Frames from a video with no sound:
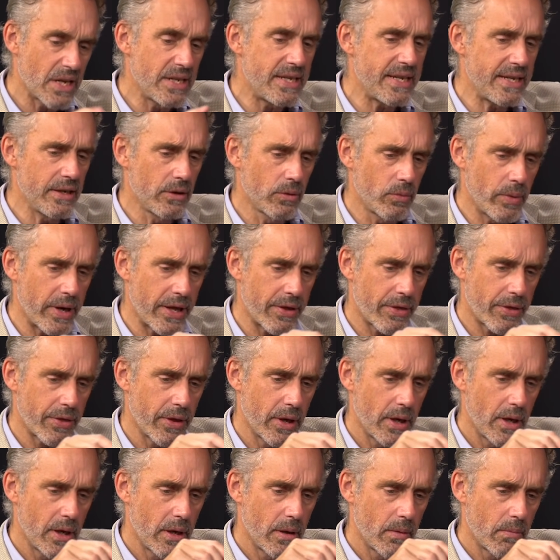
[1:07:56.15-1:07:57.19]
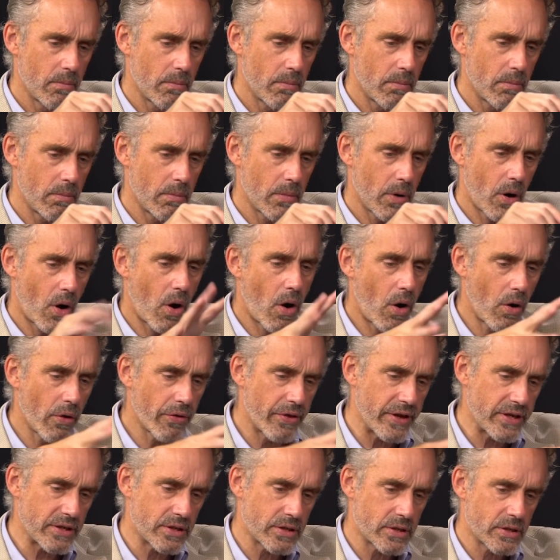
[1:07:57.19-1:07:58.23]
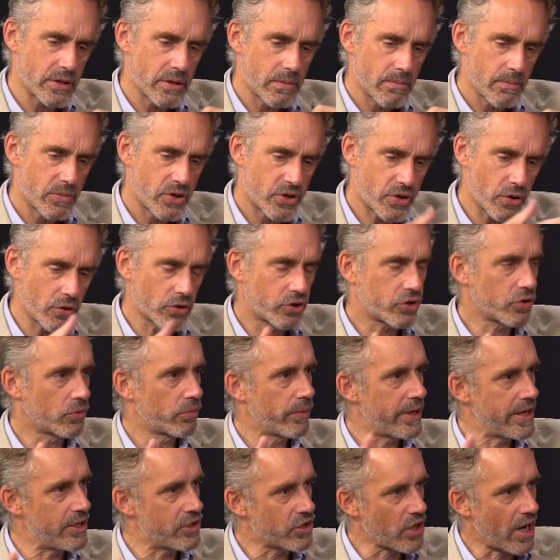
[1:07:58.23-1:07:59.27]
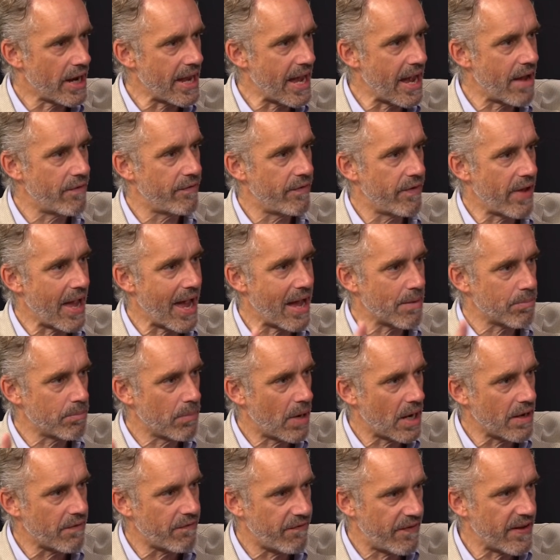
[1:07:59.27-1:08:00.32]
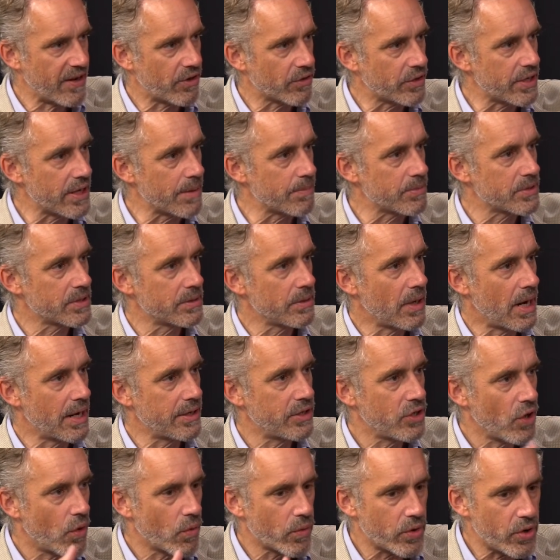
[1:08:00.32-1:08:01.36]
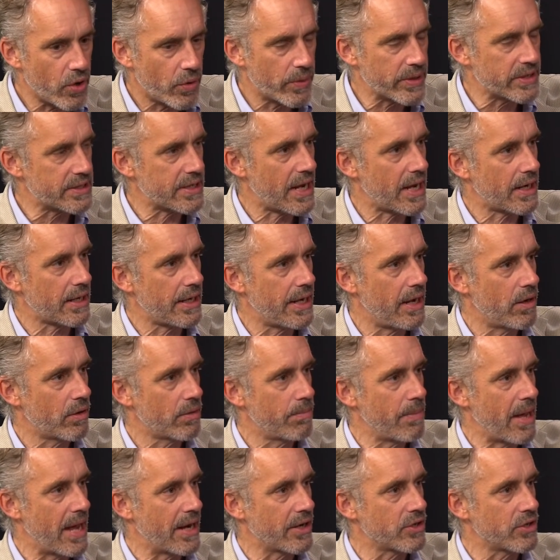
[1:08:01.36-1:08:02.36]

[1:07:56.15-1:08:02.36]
deal with all this social reach I have at my fingertips. I don't know exactly how to